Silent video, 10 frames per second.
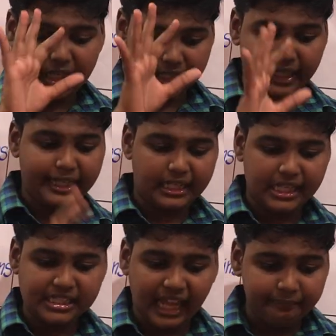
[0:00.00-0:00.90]
Great
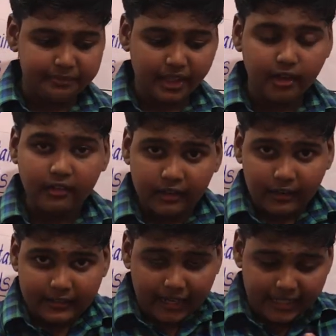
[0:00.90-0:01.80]
Lakes, and they are
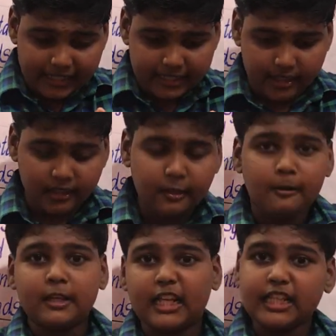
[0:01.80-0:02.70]
connected
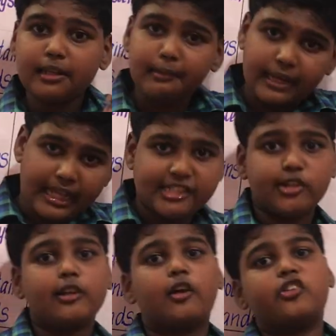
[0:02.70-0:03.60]
either
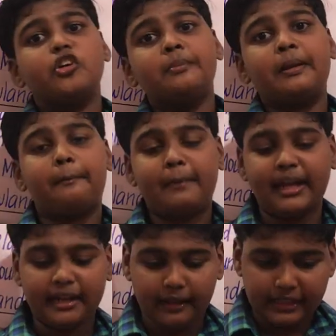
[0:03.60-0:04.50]
natural or
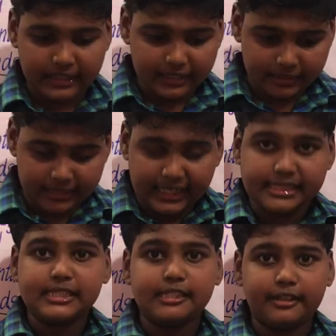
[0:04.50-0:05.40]
human-made
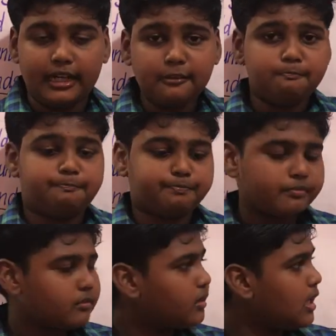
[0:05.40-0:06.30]
links, right?
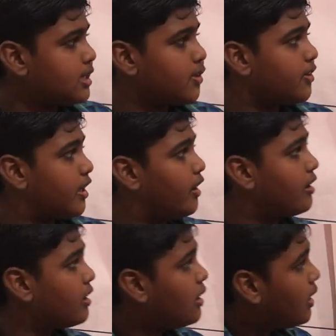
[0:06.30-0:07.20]
So they
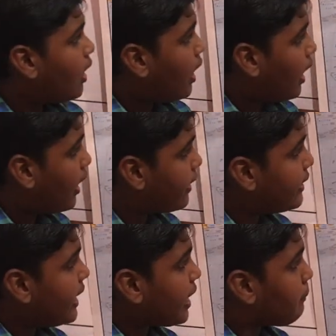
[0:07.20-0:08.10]
are
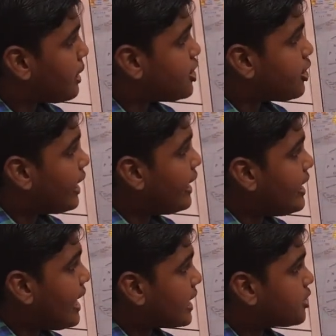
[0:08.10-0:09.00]
Lake Michigan,
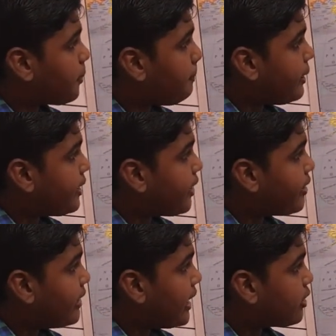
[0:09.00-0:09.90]
Lake
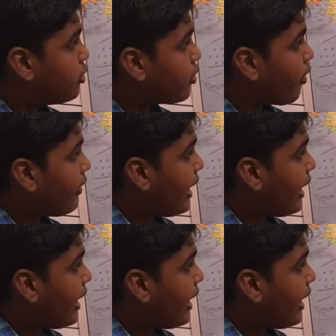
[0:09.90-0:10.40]
Superior, Lake Huron,